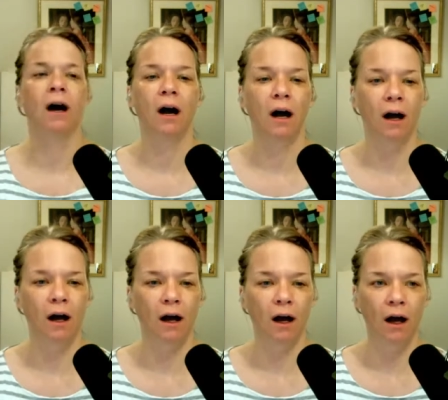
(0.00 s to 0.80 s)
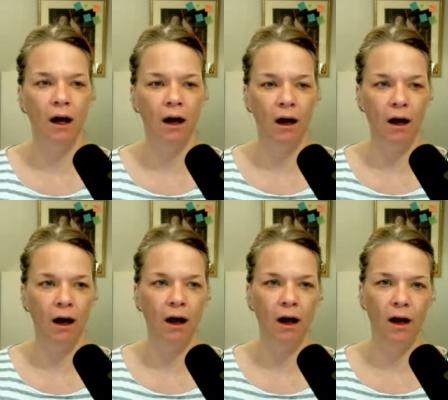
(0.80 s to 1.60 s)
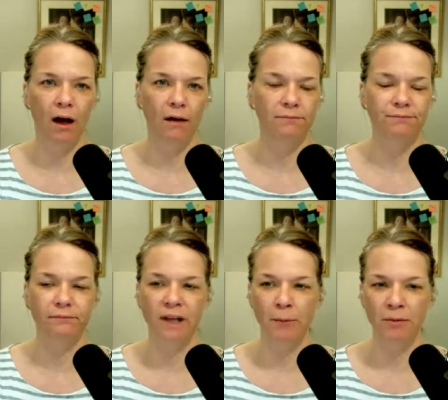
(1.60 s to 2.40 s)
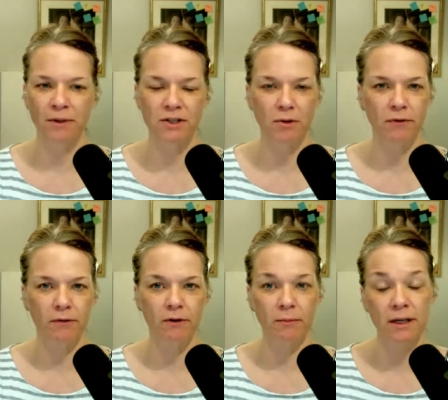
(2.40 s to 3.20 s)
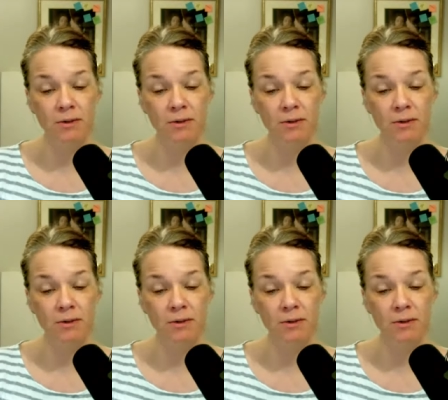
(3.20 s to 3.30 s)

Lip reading: that wouldn't be so fun for me.